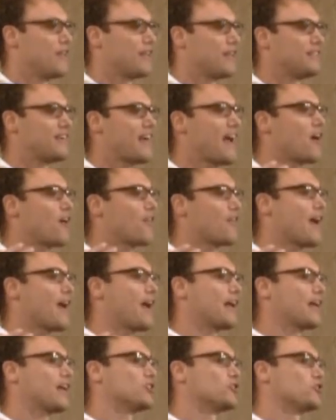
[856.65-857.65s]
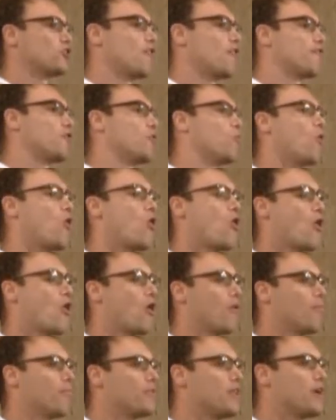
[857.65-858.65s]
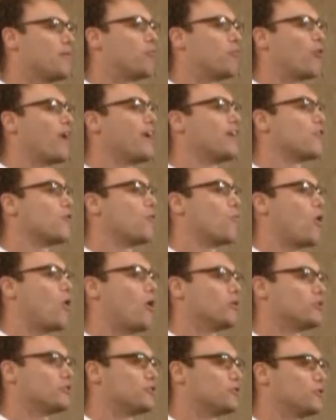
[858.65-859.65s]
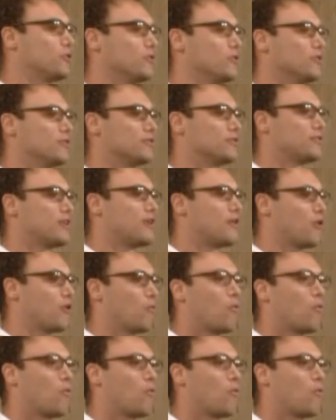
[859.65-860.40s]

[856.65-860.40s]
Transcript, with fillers: they tear the hangings off the wall, they break the wall stools,